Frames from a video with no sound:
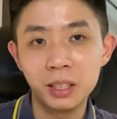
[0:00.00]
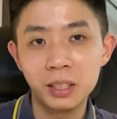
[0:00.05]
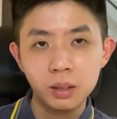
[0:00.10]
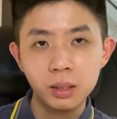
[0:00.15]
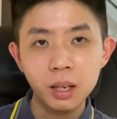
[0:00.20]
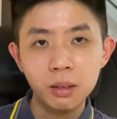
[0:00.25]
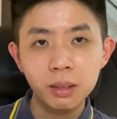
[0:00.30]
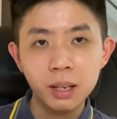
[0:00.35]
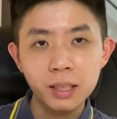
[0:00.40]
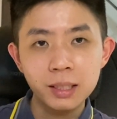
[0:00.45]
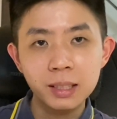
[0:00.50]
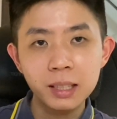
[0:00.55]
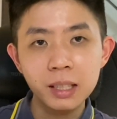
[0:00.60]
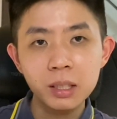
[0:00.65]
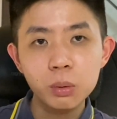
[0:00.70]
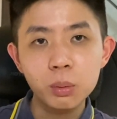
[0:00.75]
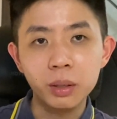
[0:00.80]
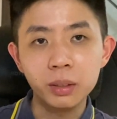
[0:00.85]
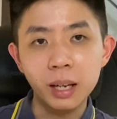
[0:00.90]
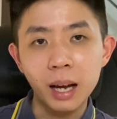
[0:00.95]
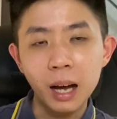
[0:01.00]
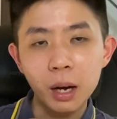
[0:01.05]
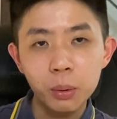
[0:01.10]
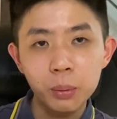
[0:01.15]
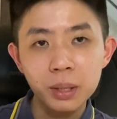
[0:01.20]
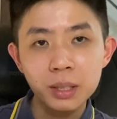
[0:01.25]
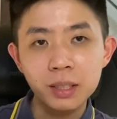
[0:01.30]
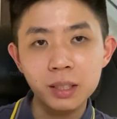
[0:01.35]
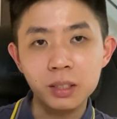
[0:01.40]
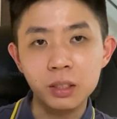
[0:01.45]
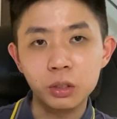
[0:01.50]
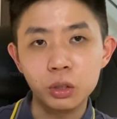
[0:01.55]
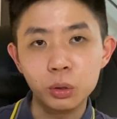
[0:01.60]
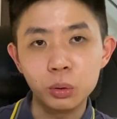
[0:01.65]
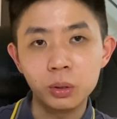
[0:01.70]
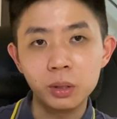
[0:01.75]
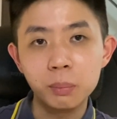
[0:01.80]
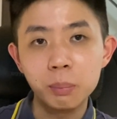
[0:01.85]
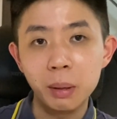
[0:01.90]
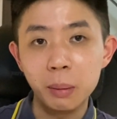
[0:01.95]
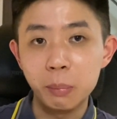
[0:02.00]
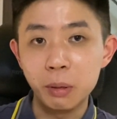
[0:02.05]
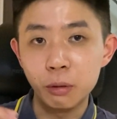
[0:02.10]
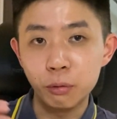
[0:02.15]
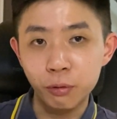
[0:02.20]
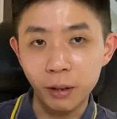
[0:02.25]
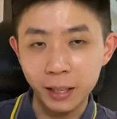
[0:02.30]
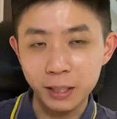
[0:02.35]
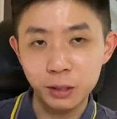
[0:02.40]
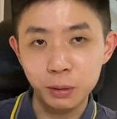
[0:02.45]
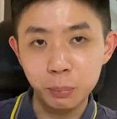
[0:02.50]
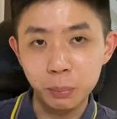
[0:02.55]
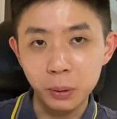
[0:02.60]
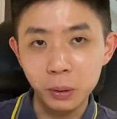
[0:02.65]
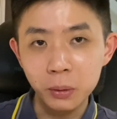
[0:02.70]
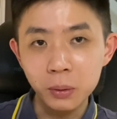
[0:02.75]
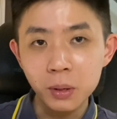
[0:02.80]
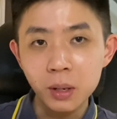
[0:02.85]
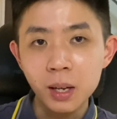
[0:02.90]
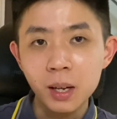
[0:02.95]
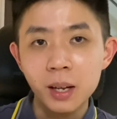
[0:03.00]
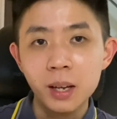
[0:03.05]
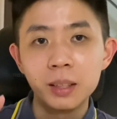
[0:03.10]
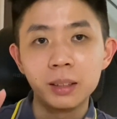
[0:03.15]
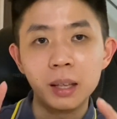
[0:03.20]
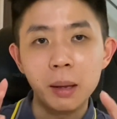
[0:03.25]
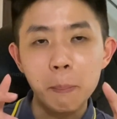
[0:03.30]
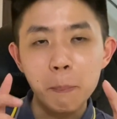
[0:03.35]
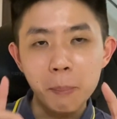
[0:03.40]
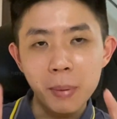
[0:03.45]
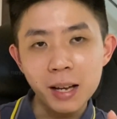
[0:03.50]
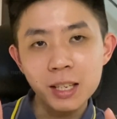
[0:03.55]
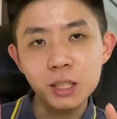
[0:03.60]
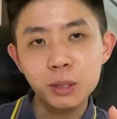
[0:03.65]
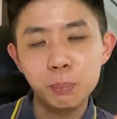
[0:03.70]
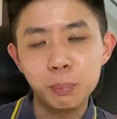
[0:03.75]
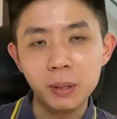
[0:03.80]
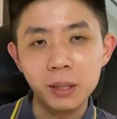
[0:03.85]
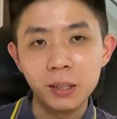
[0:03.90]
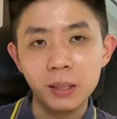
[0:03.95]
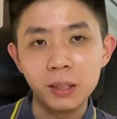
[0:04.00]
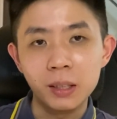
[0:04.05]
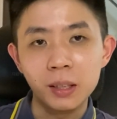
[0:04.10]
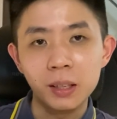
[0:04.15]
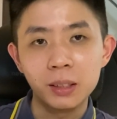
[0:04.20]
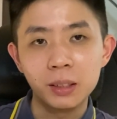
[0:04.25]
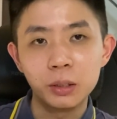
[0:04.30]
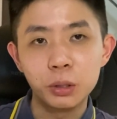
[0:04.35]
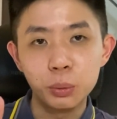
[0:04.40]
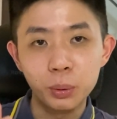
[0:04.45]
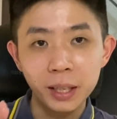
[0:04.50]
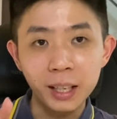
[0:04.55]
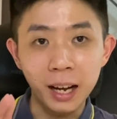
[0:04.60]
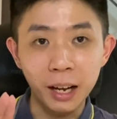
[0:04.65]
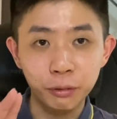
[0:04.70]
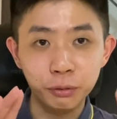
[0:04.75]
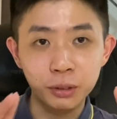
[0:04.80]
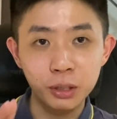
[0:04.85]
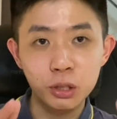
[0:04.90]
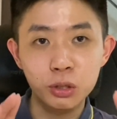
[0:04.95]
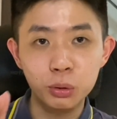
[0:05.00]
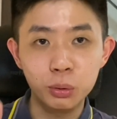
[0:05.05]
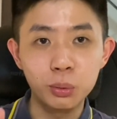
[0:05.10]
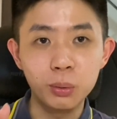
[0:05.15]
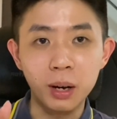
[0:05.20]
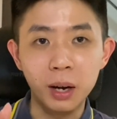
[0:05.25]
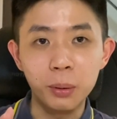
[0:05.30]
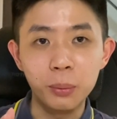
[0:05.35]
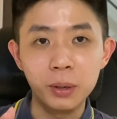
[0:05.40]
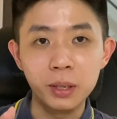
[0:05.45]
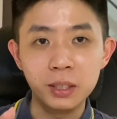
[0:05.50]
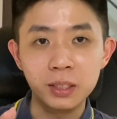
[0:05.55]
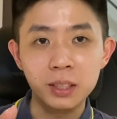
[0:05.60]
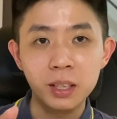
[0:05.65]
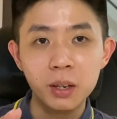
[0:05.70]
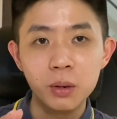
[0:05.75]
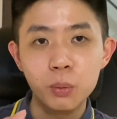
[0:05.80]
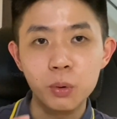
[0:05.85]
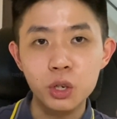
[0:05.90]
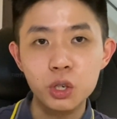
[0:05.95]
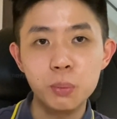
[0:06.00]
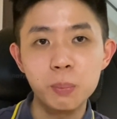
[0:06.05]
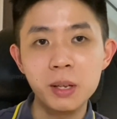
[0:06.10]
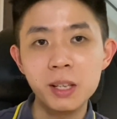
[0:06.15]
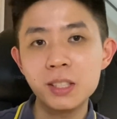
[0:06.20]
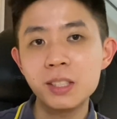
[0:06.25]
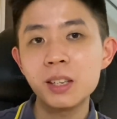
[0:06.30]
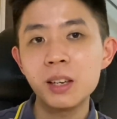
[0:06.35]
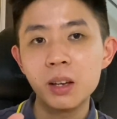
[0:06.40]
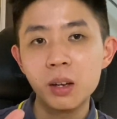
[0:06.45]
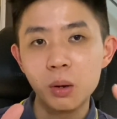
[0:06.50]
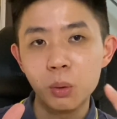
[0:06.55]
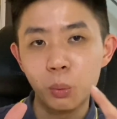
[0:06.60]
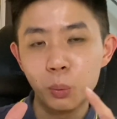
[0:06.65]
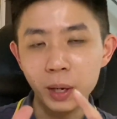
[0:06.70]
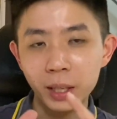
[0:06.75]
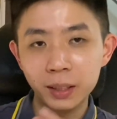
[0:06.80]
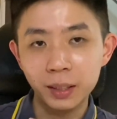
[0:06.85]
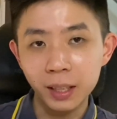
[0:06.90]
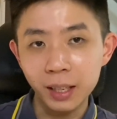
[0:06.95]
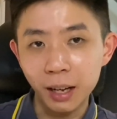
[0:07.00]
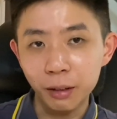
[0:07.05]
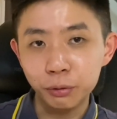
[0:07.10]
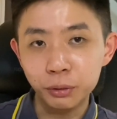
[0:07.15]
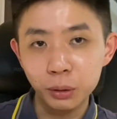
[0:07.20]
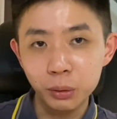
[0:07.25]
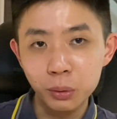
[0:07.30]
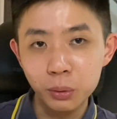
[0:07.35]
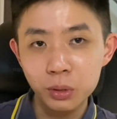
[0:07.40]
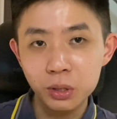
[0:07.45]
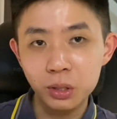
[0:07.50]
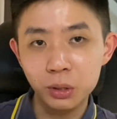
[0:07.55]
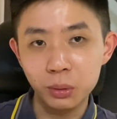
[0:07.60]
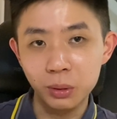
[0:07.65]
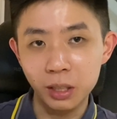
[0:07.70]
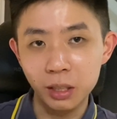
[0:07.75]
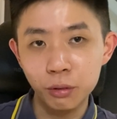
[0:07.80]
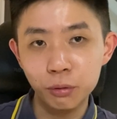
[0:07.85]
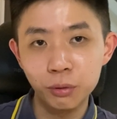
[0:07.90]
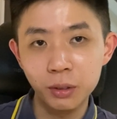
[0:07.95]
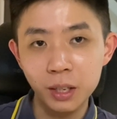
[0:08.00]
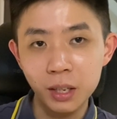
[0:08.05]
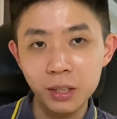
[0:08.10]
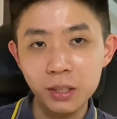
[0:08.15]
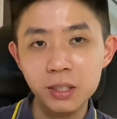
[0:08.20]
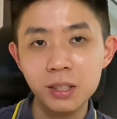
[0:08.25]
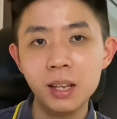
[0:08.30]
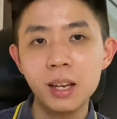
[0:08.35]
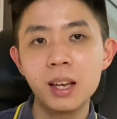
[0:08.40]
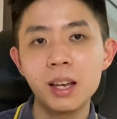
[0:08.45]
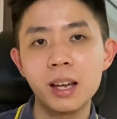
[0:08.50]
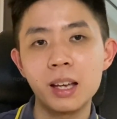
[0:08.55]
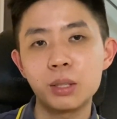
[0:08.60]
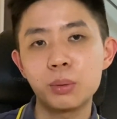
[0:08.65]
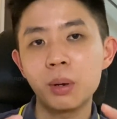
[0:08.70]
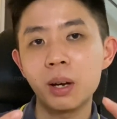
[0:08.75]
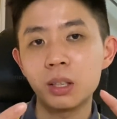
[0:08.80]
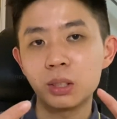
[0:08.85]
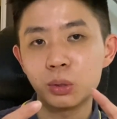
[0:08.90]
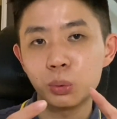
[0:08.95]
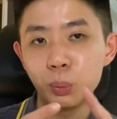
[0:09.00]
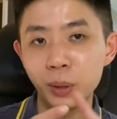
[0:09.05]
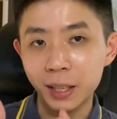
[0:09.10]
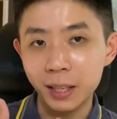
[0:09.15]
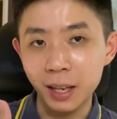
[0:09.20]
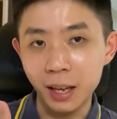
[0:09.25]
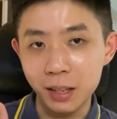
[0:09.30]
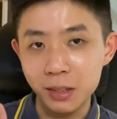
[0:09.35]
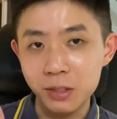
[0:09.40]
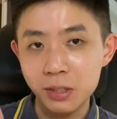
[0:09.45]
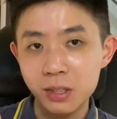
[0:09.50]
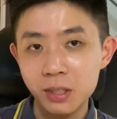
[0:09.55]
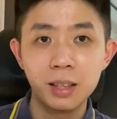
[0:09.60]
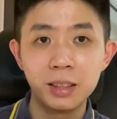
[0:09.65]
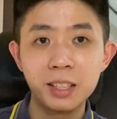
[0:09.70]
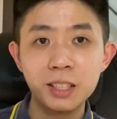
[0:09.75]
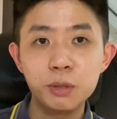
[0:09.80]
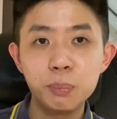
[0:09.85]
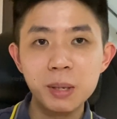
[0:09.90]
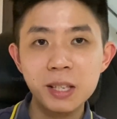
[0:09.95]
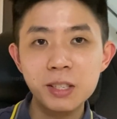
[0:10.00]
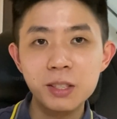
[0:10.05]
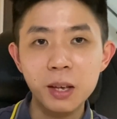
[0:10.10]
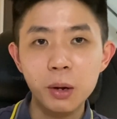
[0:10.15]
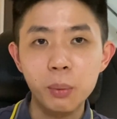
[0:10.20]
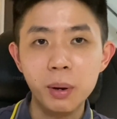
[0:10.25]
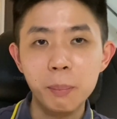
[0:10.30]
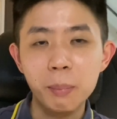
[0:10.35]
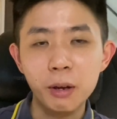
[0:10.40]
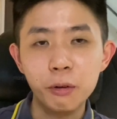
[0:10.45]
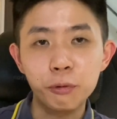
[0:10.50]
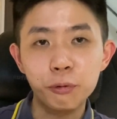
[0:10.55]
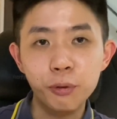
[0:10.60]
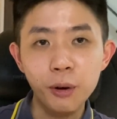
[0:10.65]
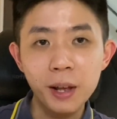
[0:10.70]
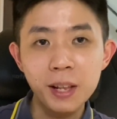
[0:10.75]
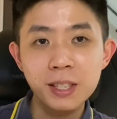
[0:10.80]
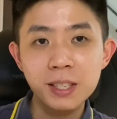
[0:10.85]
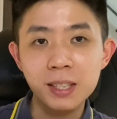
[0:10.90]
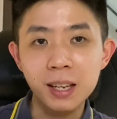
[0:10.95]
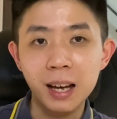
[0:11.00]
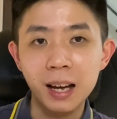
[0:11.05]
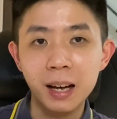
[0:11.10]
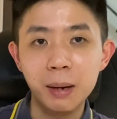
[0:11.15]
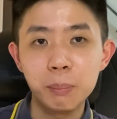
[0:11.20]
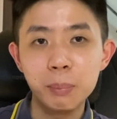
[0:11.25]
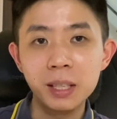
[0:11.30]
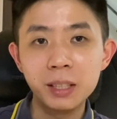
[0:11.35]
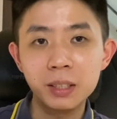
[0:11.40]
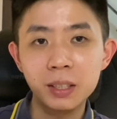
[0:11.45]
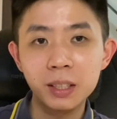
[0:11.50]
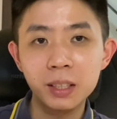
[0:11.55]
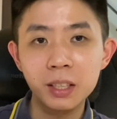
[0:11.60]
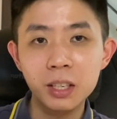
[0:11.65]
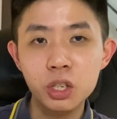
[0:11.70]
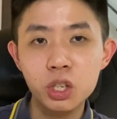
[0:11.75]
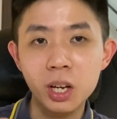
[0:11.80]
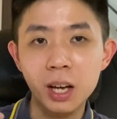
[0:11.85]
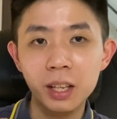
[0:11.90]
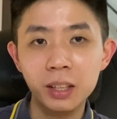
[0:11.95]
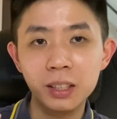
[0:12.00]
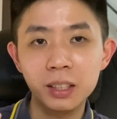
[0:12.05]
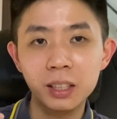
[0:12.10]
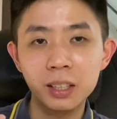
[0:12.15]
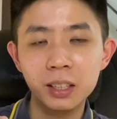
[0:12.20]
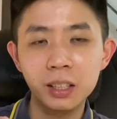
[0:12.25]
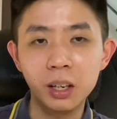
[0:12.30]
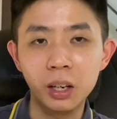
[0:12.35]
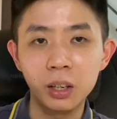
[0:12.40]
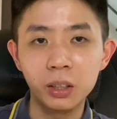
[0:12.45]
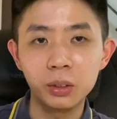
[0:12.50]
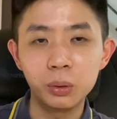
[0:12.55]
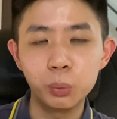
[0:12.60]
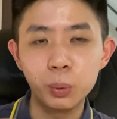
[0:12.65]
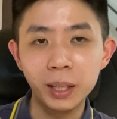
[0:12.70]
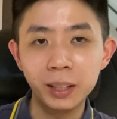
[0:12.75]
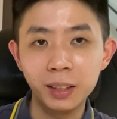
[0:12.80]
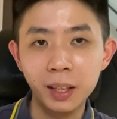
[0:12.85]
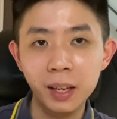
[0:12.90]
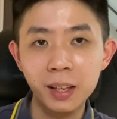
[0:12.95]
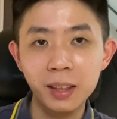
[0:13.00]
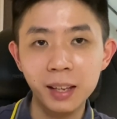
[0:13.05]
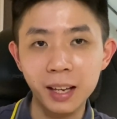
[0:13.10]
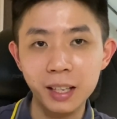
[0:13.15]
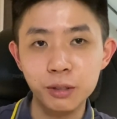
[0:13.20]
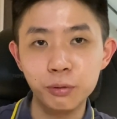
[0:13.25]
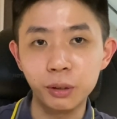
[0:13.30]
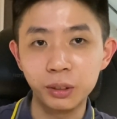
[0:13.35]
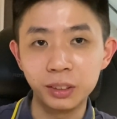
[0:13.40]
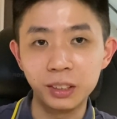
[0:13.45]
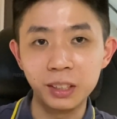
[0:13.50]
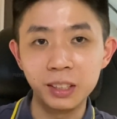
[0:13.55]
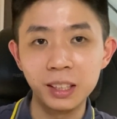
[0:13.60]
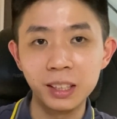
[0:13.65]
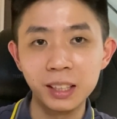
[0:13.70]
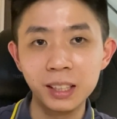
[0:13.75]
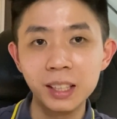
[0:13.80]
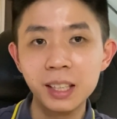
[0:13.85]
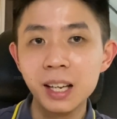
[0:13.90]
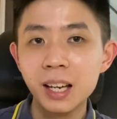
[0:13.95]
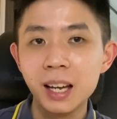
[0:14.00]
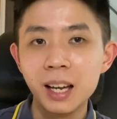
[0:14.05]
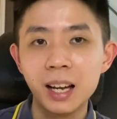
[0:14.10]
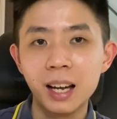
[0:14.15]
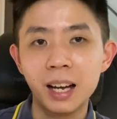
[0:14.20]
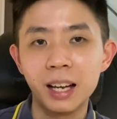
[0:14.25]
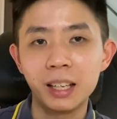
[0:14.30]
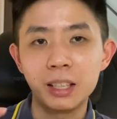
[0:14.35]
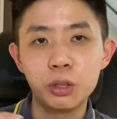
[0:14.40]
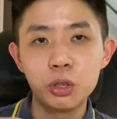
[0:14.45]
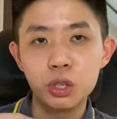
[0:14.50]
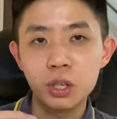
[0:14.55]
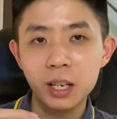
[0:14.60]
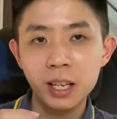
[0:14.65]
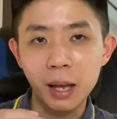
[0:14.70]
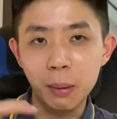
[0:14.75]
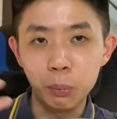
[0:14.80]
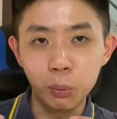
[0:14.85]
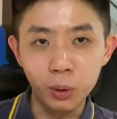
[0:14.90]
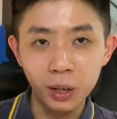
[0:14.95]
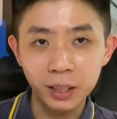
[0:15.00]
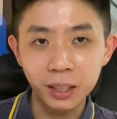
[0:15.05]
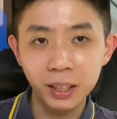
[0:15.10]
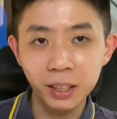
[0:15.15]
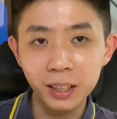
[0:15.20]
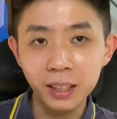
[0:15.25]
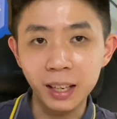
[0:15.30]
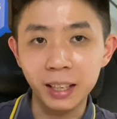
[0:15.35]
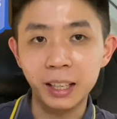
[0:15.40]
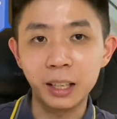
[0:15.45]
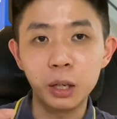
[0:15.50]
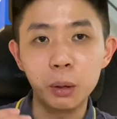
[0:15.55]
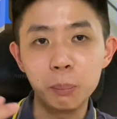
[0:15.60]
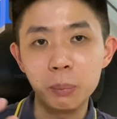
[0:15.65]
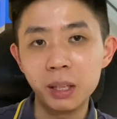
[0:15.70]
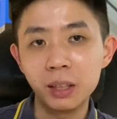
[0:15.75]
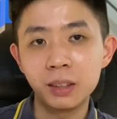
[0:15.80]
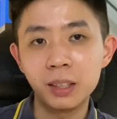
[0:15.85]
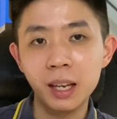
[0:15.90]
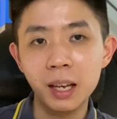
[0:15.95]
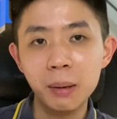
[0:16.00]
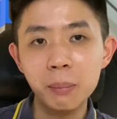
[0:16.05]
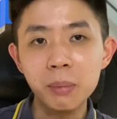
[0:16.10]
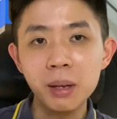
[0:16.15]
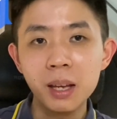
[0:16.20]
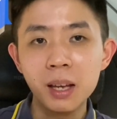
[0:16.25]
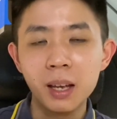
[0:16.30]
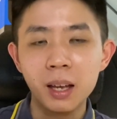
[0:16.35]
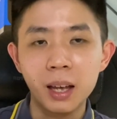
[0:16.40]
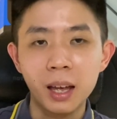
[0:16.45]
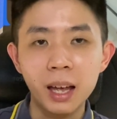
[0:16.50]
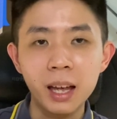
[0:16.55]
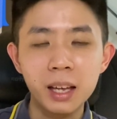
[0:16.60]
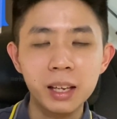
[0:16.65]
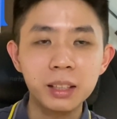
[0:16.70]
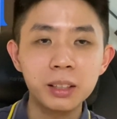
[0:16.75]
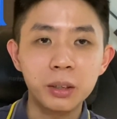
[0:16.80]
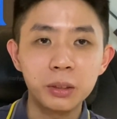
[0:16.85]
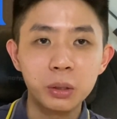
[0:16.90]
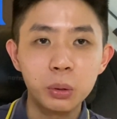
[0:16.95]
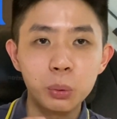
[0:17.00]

Now, lastly, while the hours as a tutor may be flexible, they must be during after school hours, which means weekday afternoons to evenings as well as weekends. This means that when my friends are meeting each other on weekday nights for dinner, I usually am working and cannot meet them. And on the